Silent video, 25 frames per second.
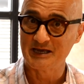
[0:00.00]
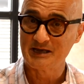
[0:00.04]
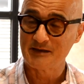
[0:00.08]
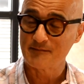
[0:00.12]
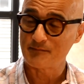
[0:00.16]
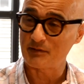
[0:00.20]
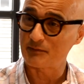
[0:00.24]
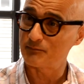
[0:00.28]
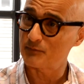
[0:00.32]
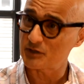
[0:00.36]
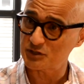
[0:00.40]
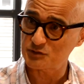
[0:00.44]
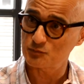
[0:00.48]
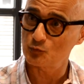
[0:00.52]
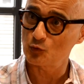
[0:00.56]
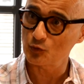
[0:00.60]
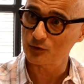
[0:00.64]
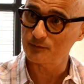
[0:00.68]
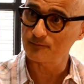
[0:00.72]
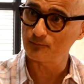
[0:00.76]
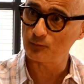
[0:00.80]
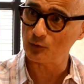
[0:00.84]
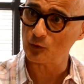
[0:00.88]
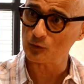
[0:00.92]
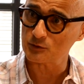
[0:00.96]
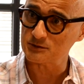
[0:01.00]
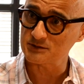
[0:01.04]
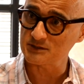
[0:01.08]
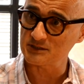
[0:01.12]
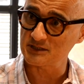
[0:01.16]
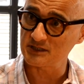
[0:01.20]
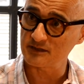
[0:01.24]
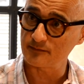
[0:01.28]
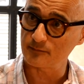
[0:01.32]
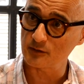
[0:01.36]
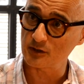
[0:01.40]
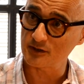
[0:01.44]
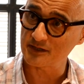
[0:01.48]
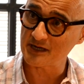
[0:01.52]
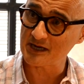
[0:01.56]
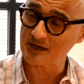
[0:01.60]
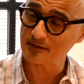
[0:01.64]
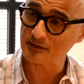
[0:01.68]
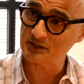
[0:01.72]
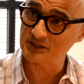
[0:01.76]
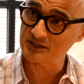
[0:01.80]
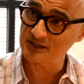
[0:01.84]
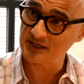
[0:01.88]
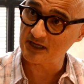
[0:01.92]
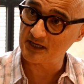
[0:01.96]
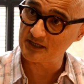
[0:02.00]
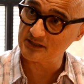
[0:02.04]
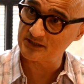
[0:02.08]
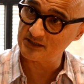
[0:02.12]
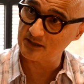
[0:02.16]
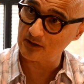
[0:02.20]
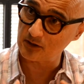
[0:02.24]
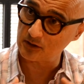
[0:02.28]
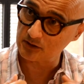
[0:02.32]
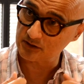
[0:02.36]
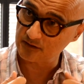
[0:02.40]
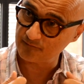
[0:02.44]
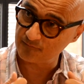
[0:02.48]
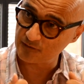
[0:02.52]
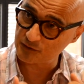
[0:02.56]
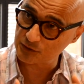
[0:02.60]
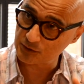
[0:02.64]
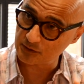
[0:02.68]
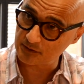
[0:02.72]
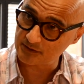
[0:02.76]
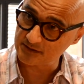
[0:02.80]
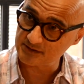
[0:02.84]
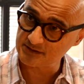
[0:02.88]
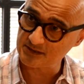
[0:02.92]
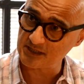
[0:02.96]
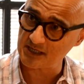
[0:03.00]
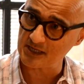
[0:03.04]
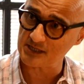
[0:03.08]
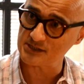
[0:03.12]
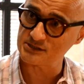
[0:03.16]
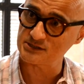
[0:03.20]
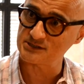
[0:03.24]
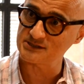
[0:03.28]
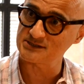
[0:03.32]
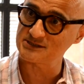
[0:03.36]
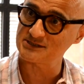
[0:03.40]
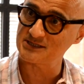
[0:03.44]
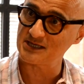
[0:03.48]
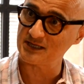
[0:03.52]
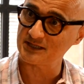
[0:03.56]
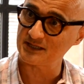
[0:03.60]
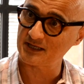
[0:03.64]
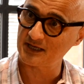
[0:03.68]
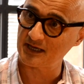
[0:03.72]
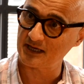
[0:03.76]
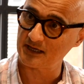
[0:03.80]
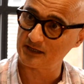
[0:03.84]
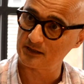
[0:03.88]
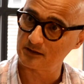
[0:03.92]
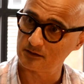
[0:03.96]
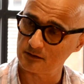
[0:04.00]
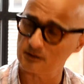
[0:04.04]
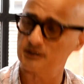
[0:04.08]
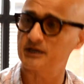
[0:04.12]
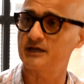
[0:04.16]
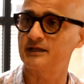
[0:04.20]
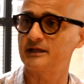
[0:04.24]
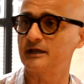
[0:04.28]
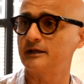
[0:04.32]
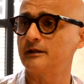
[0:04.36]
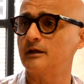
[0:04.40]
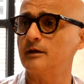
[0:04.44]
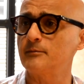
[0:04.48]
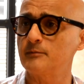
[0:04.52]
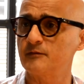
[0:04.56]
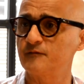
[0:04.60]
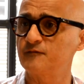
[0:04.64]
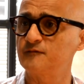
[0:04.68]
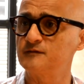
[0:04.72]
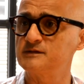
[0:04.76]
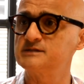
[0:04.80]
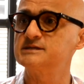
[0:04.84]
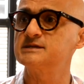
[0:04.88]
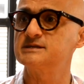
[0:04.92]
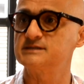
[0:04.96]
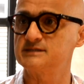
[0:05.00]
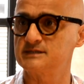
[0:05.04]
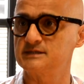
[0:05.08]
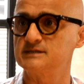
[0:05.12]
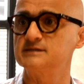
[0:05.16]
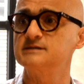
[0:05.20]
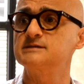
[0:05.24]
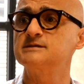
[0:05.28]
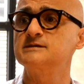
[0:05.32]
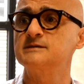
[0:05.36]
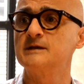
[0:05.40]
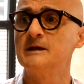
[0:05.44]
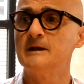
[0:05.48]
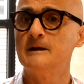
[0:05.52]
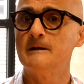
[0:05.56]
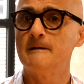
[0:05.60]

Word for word: But much more importantly, we are now creating artificial intelligence that can look at that. I'm a physicist.